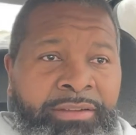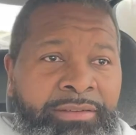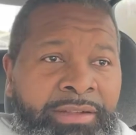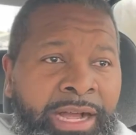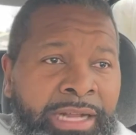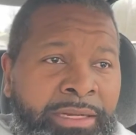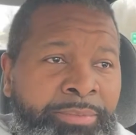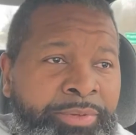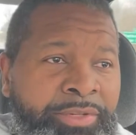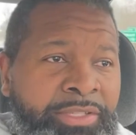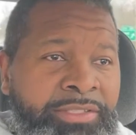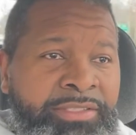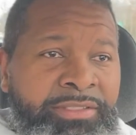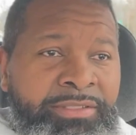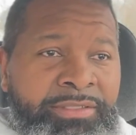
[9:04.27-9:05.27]

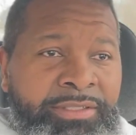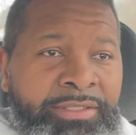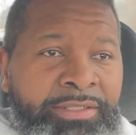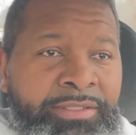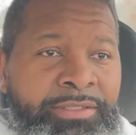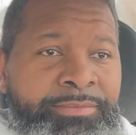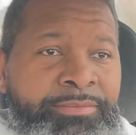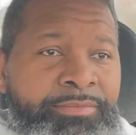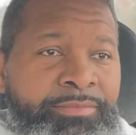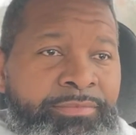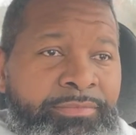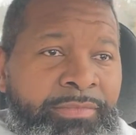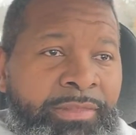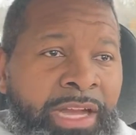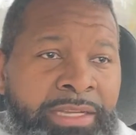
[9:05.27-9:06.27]
octopus
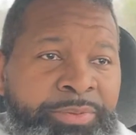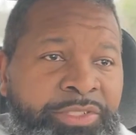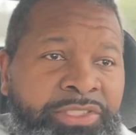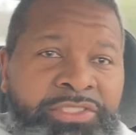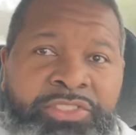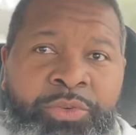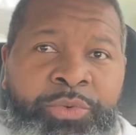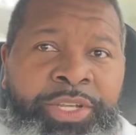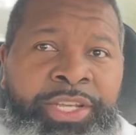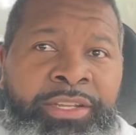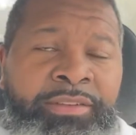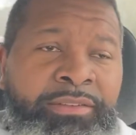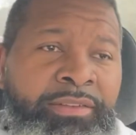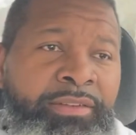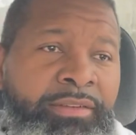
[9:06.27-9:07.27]
and
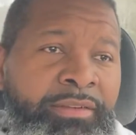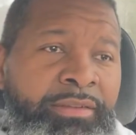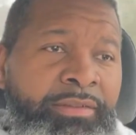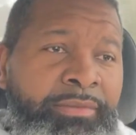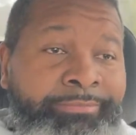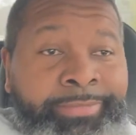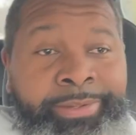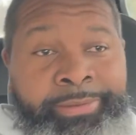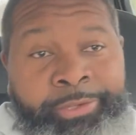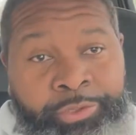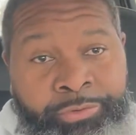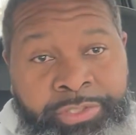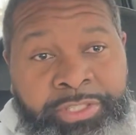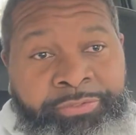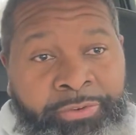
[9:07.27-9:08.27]
squid, and
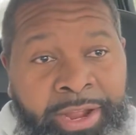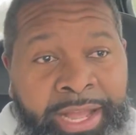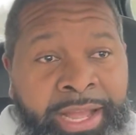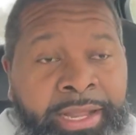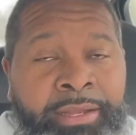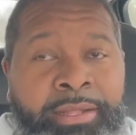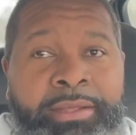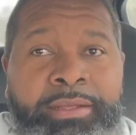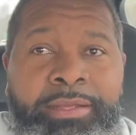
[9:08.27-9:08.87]
usually fried.